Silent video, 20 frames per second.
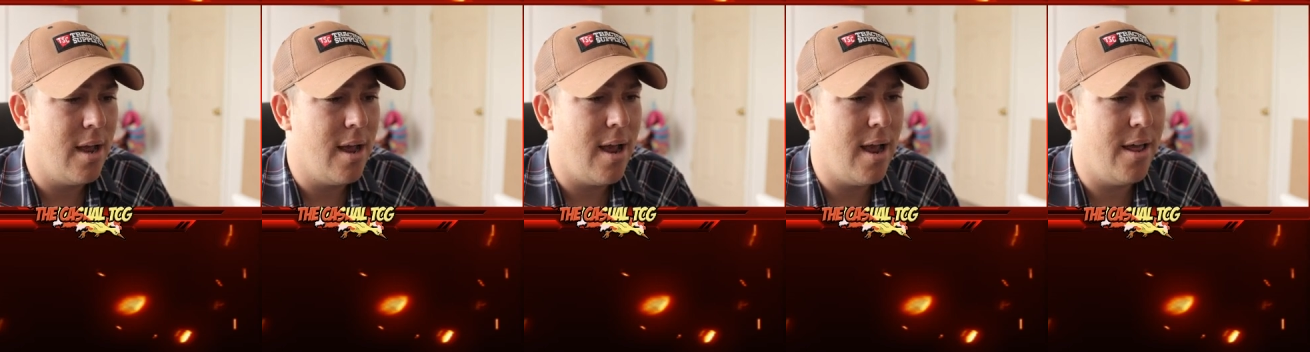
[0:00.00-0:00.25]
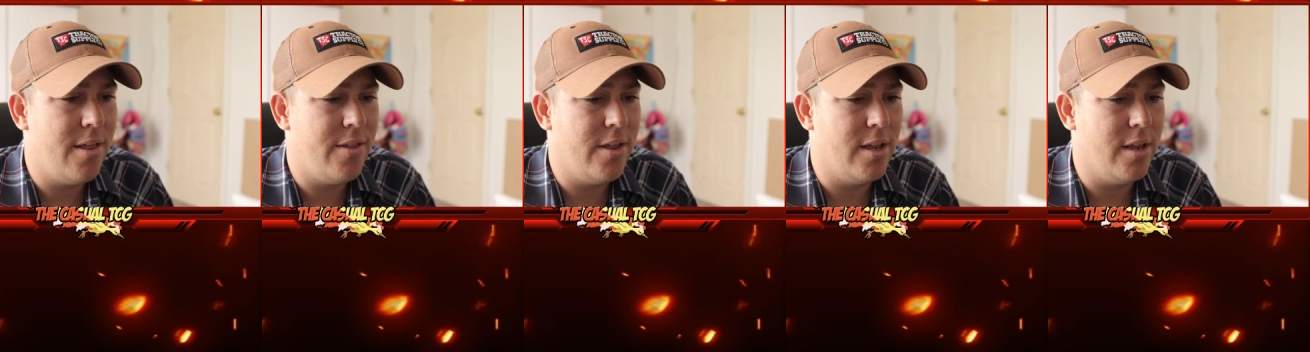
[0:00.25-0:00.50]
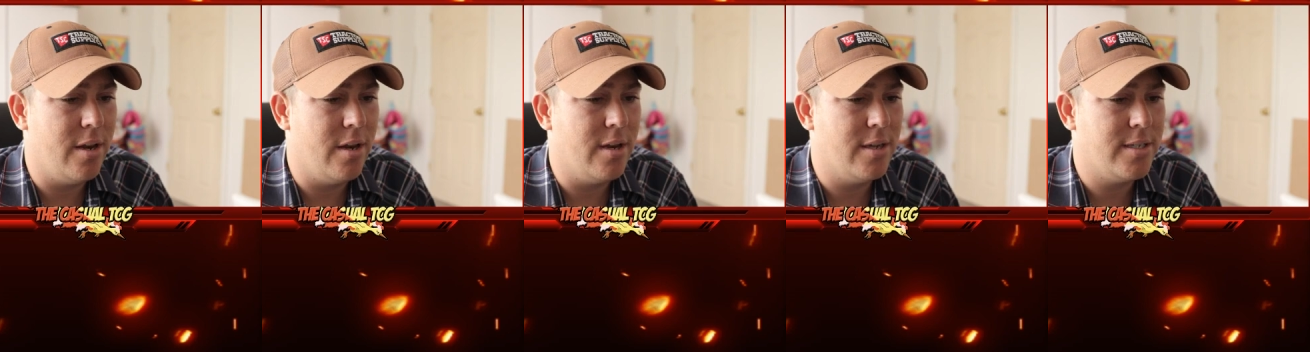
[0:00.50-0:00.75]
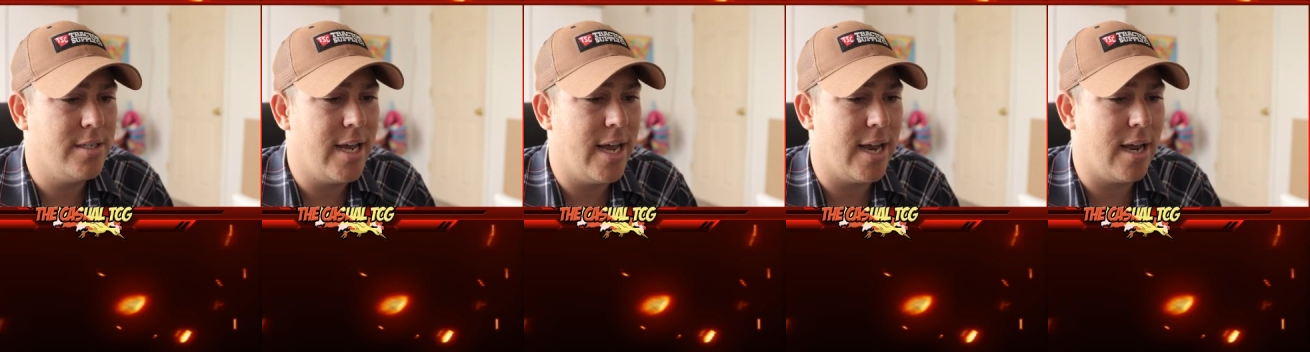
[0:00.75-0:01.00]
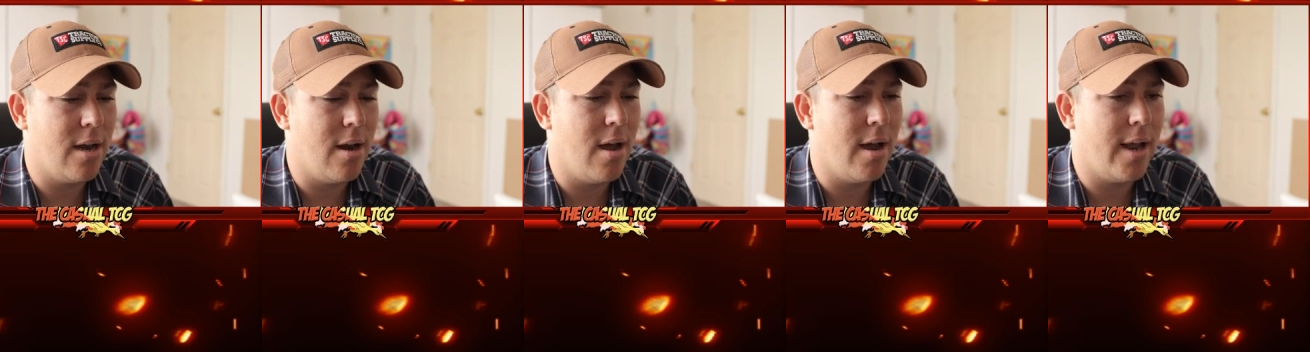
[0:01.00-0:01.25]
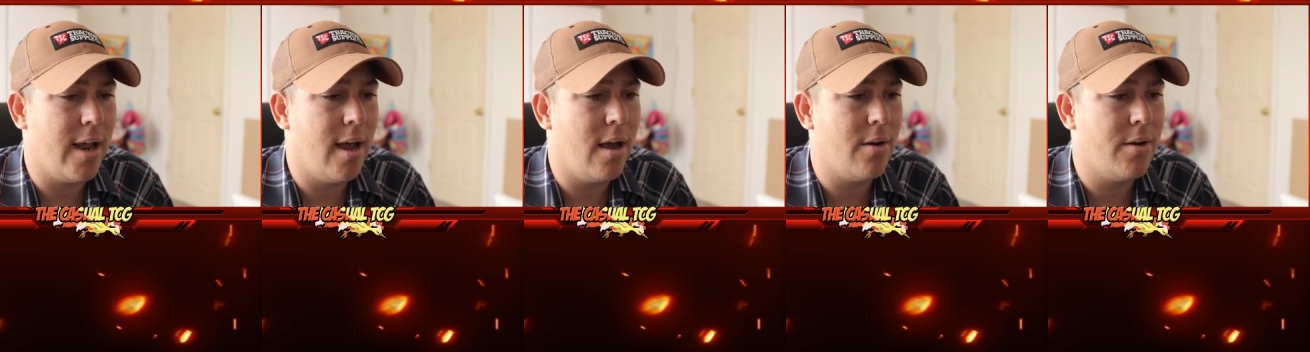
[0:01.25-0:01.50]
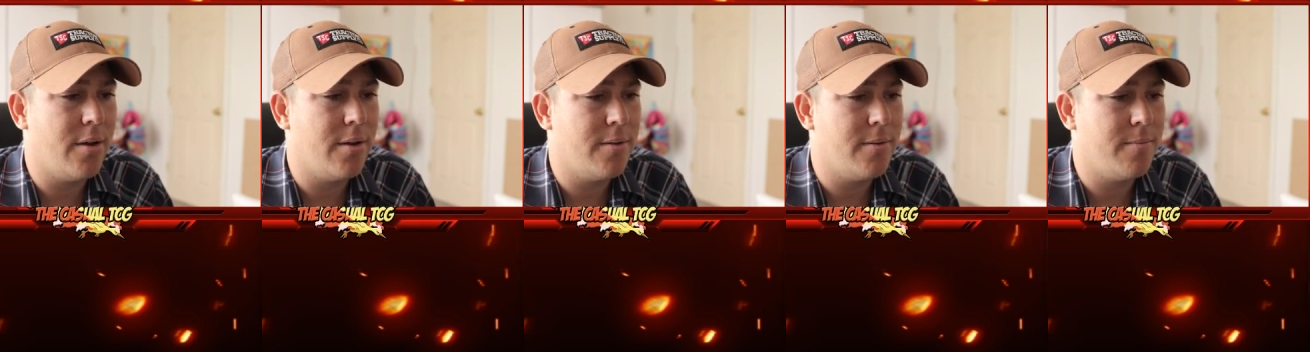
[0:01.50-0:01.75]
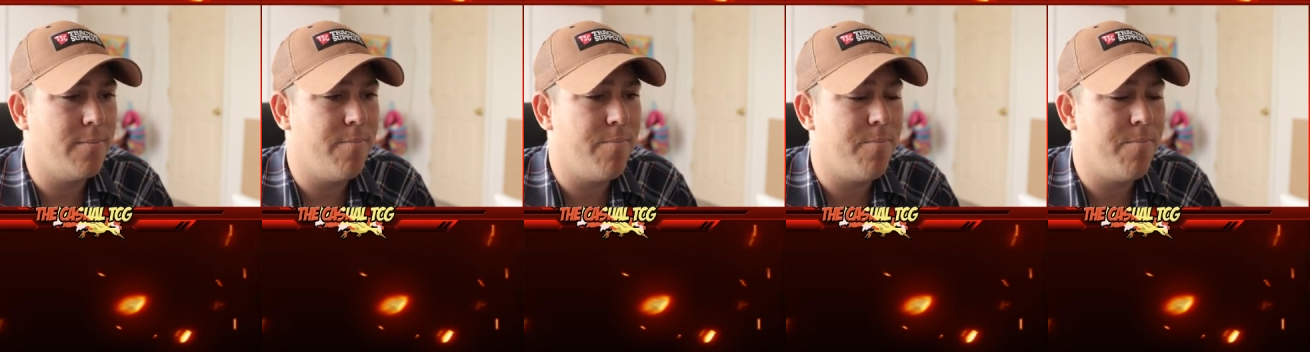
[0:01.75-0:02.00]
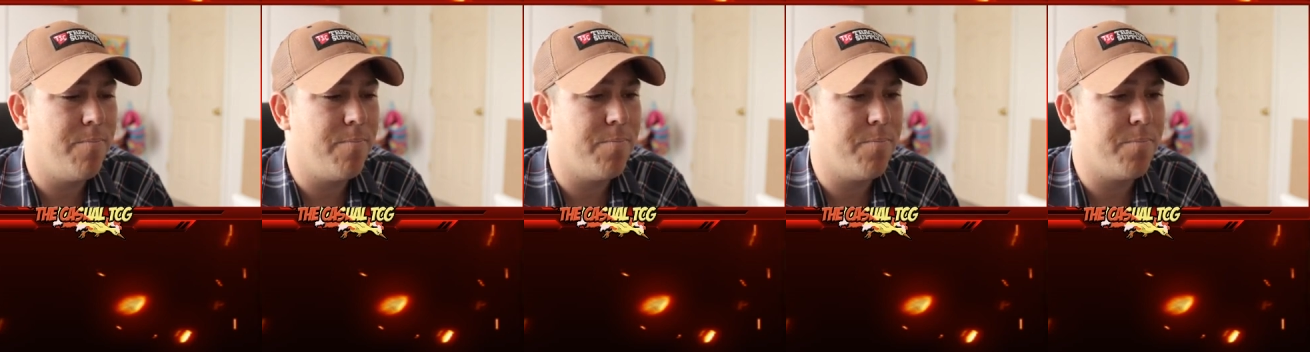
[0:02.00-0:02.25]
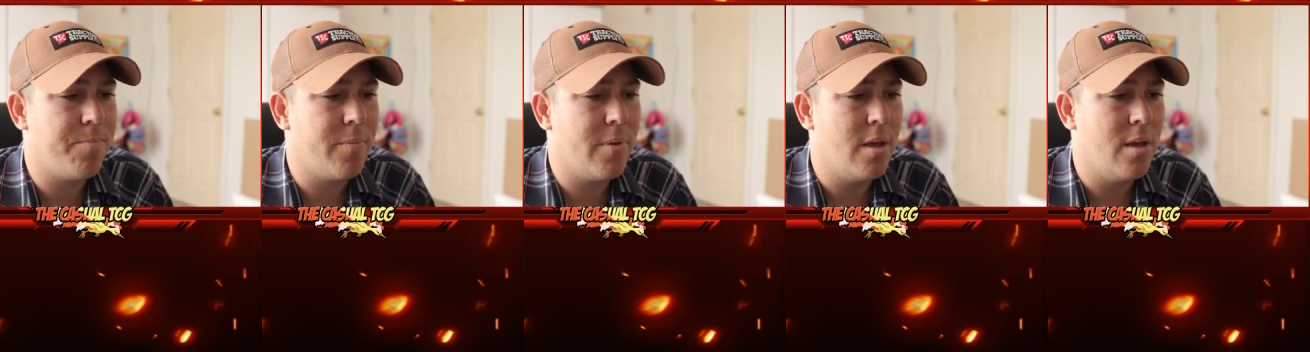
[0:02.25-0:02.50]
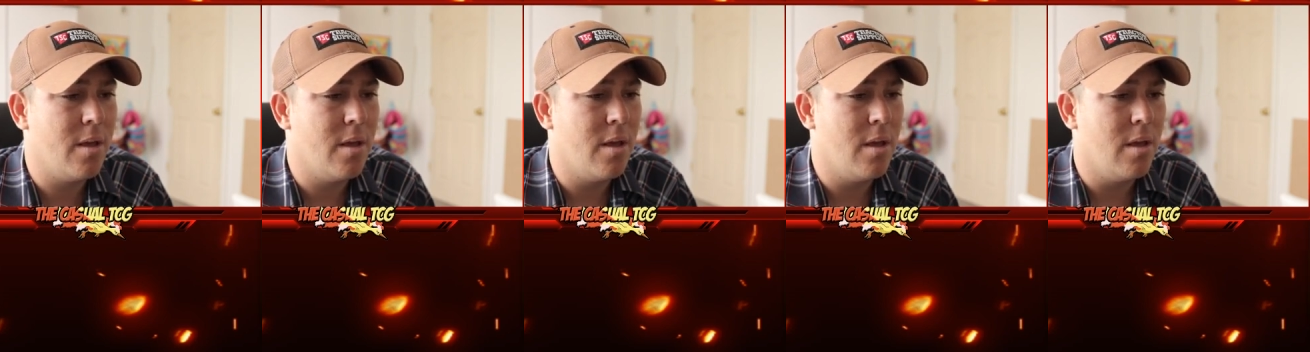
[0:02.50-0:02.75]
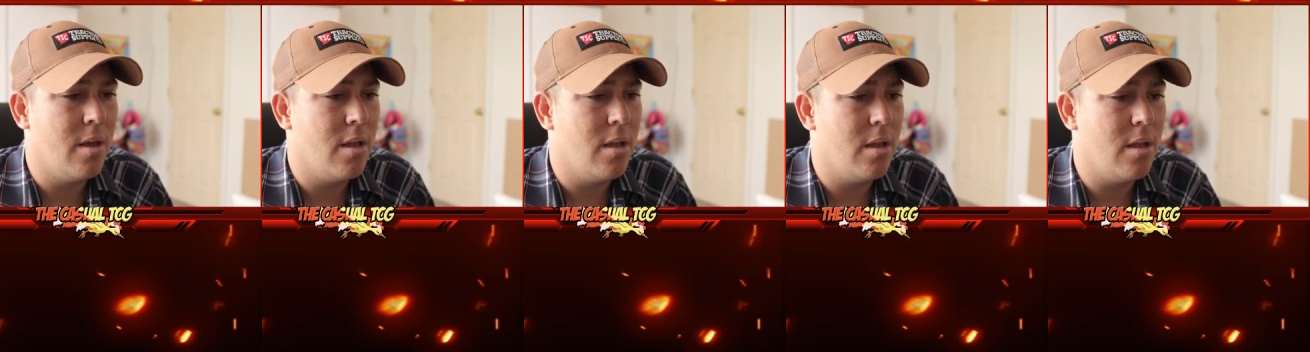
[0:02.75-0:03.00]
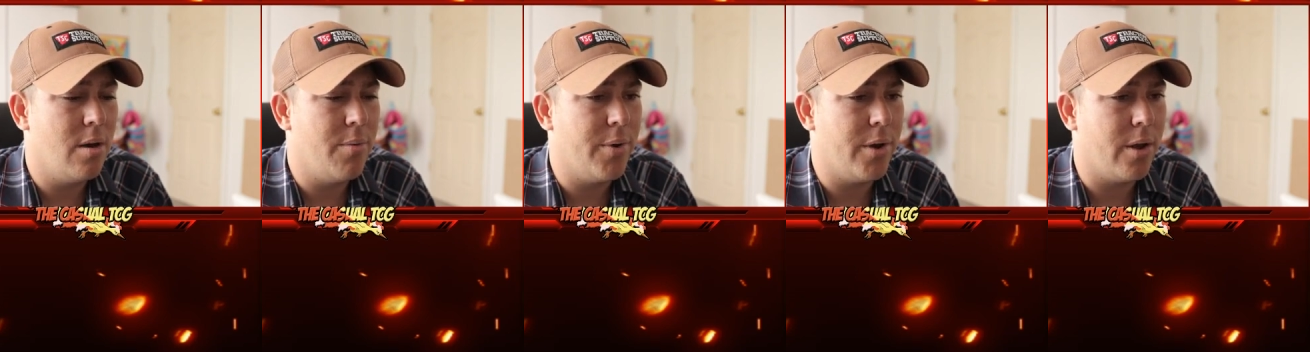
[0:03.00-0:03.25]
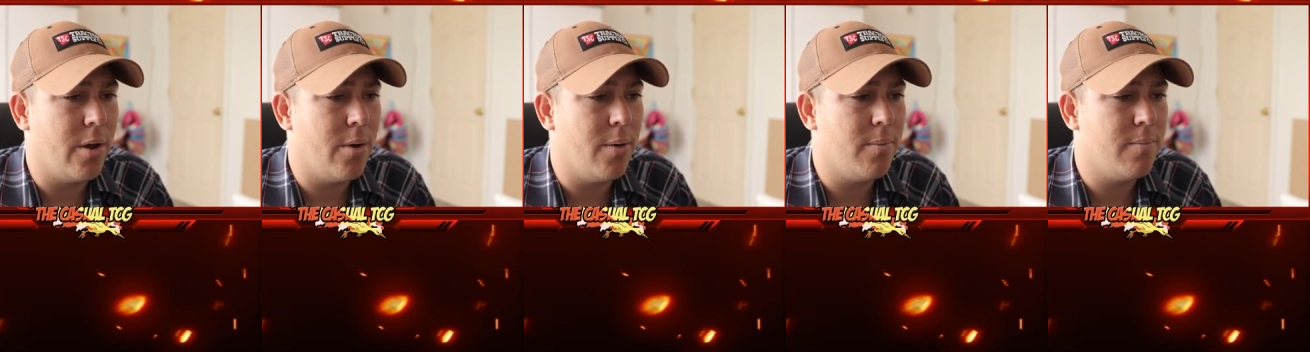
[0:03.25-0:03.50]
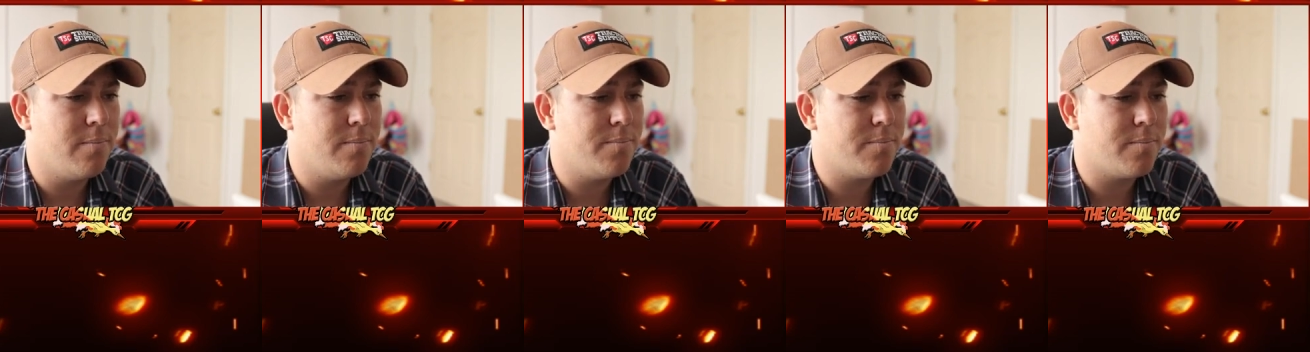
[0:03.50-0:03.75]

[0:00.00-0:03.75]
and then take a knockout. There we go.